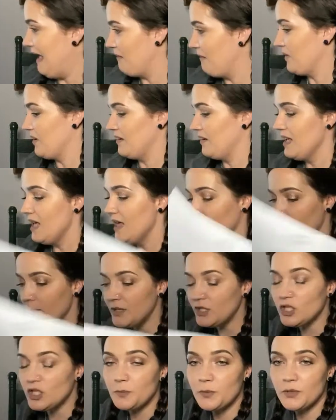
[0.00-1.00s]
I'm good. Let
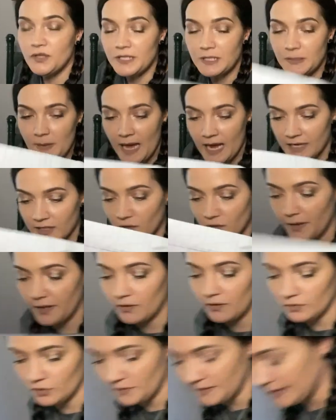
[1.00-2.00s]
me just put this back so I
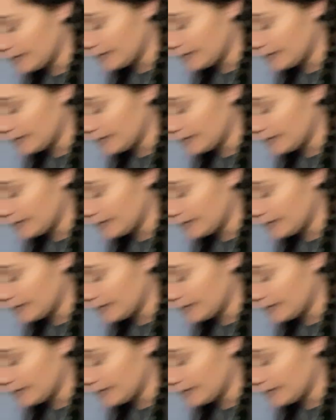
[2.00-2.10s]
don't lose